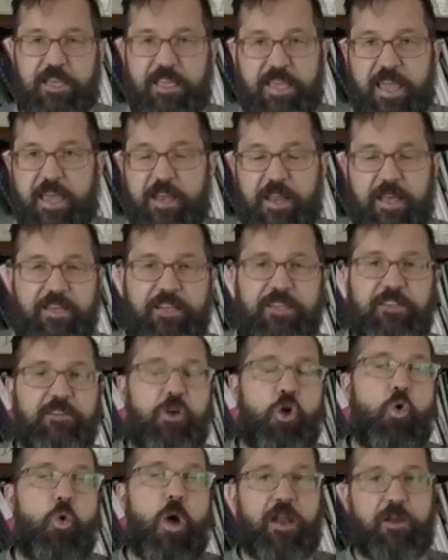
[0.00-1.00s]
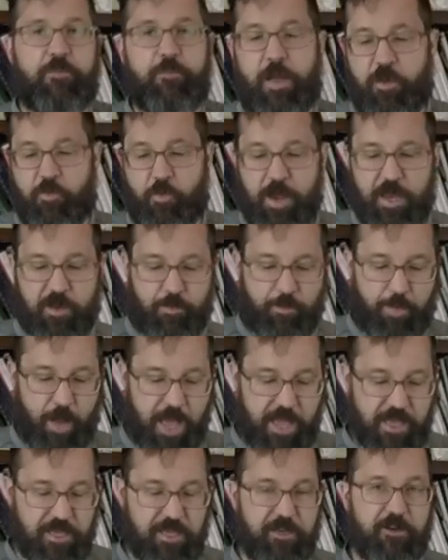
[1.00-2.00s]
Again, I didn't go out of my way to
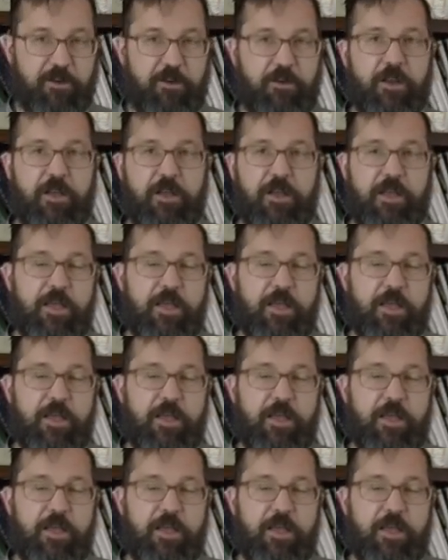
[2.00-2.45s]
buy gear.